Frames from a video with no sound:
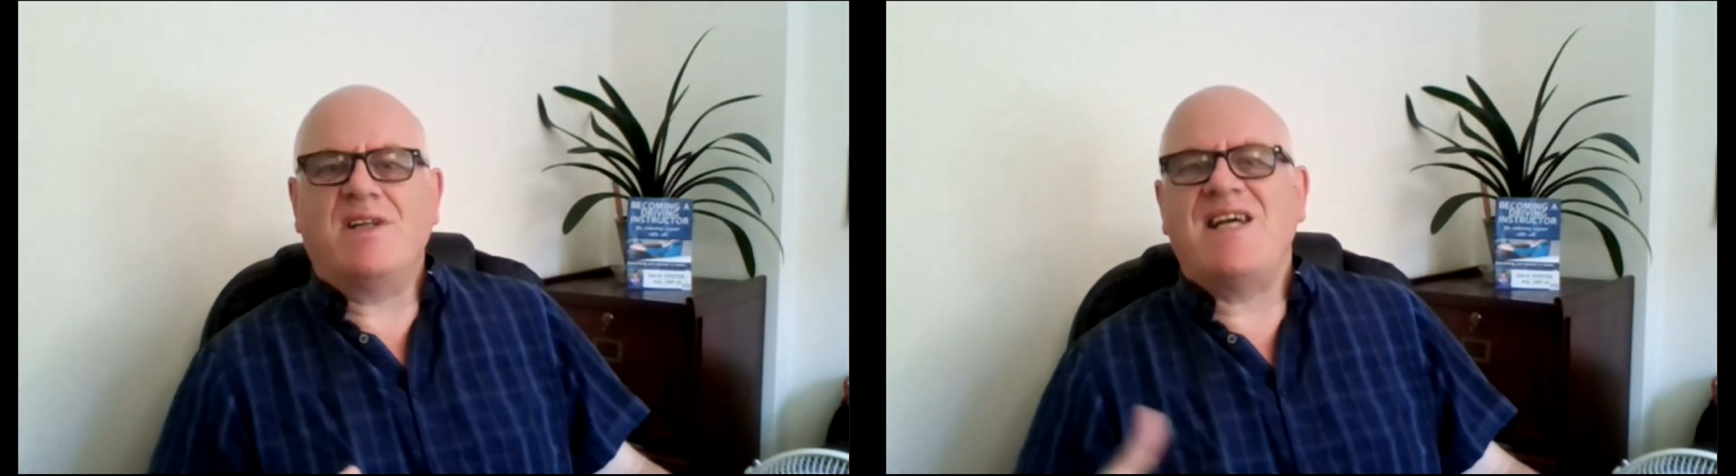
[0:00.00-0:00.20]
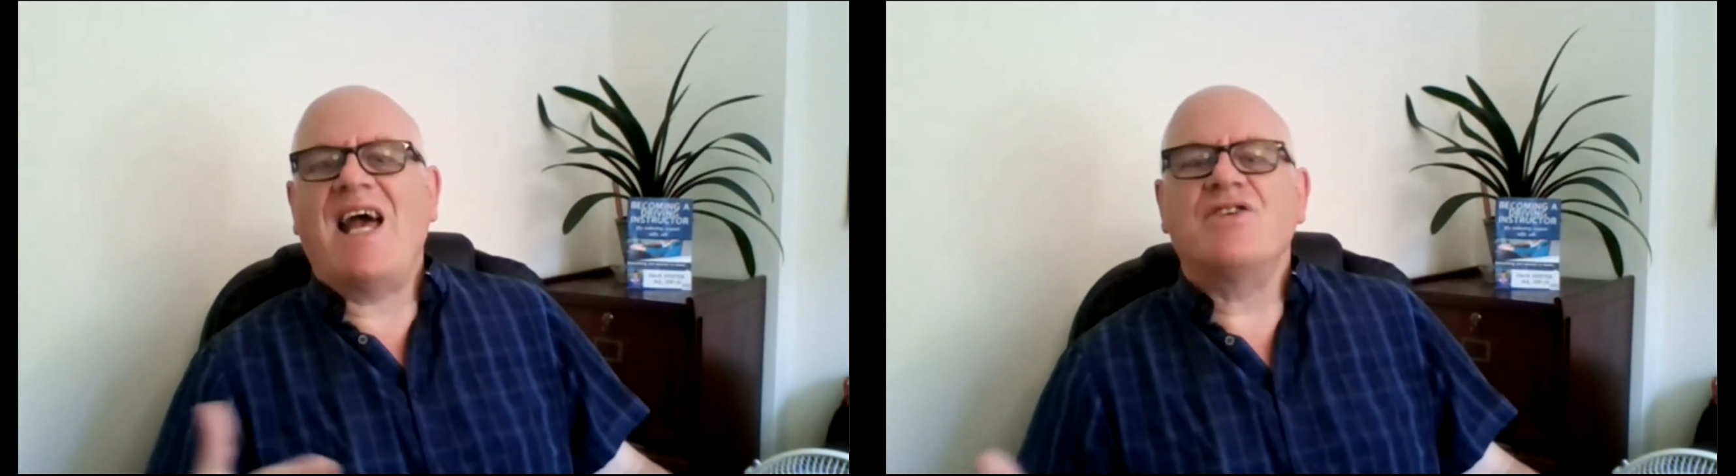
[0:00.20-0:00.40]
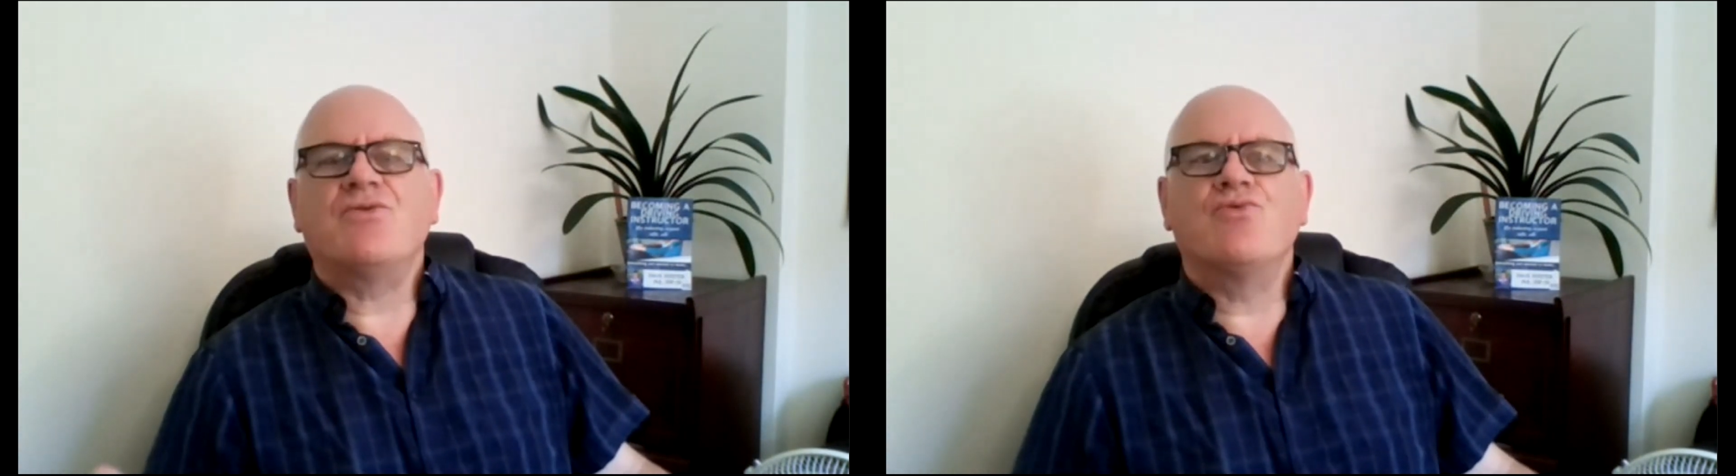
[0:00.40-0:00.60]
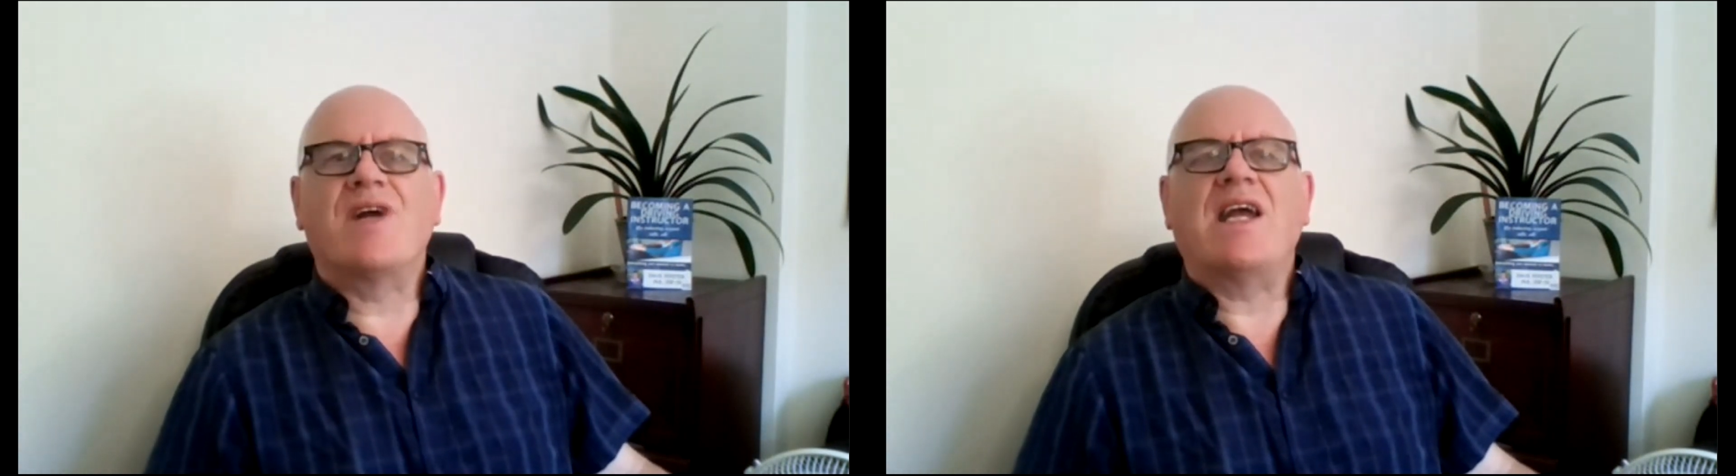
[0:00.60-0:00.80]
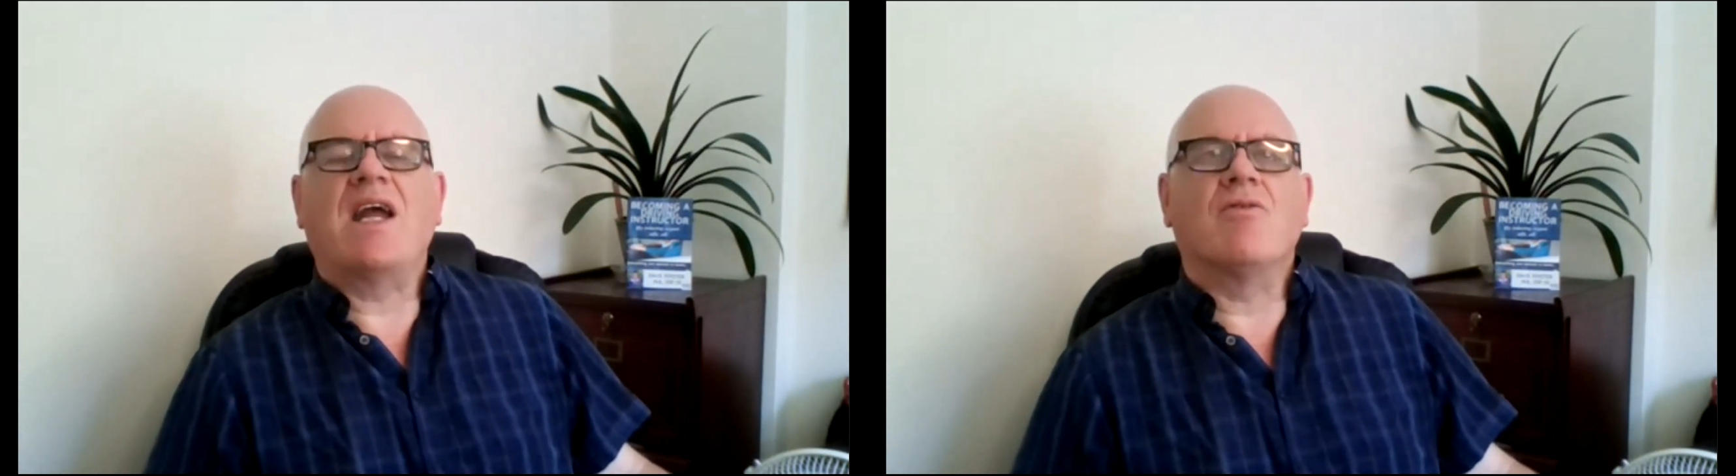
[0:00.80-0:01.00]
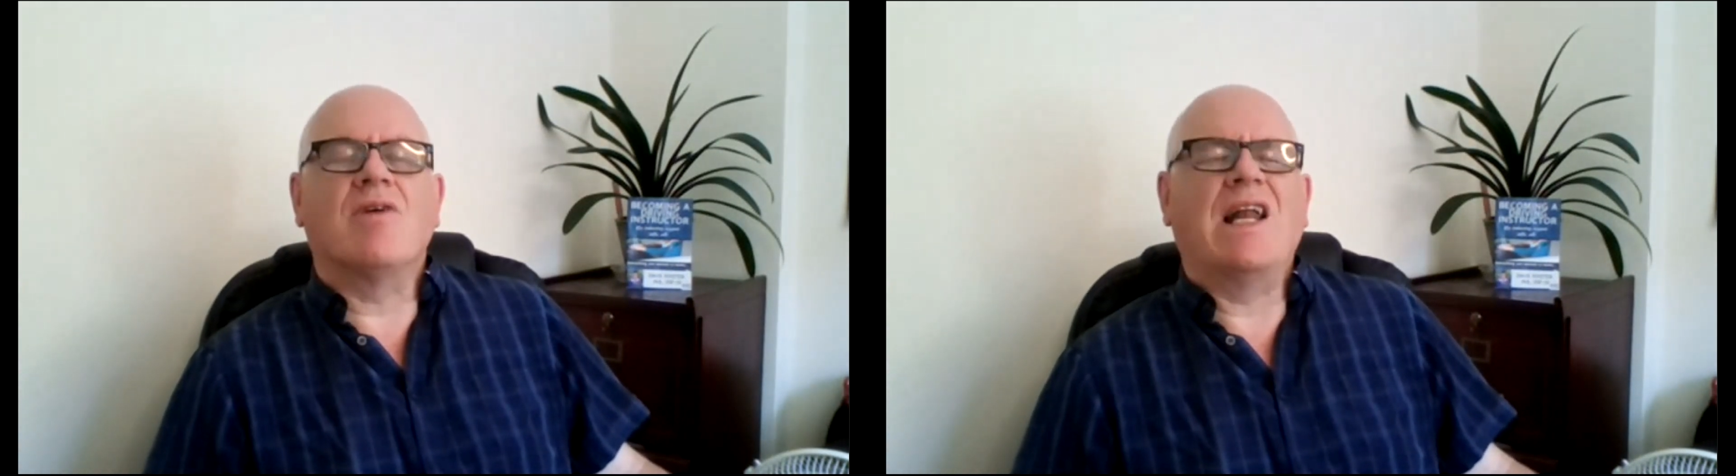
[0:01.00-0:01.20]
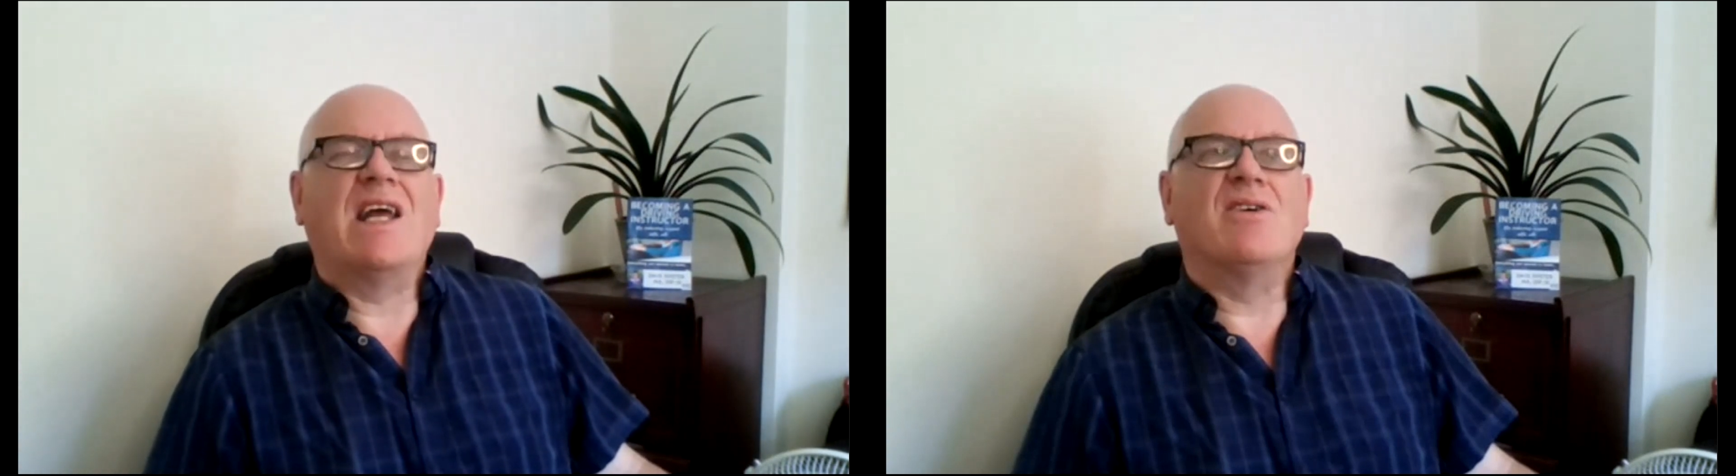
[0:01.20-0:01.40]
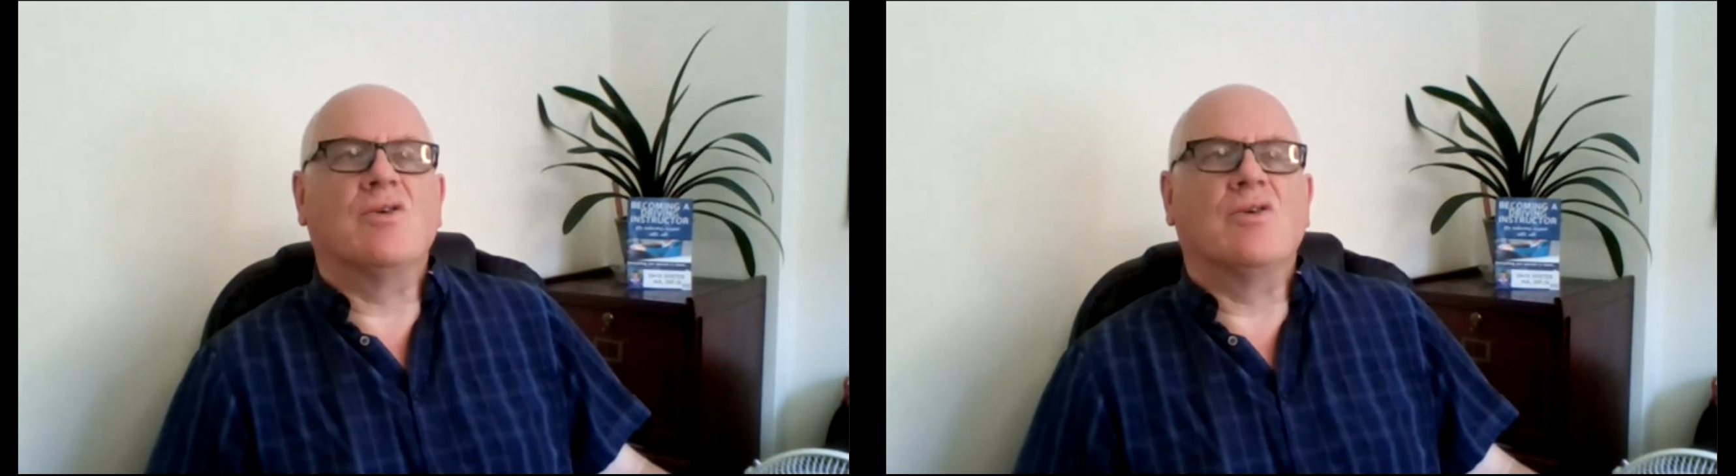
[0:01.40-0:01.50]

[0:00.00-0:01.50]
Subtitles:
test rigging, really,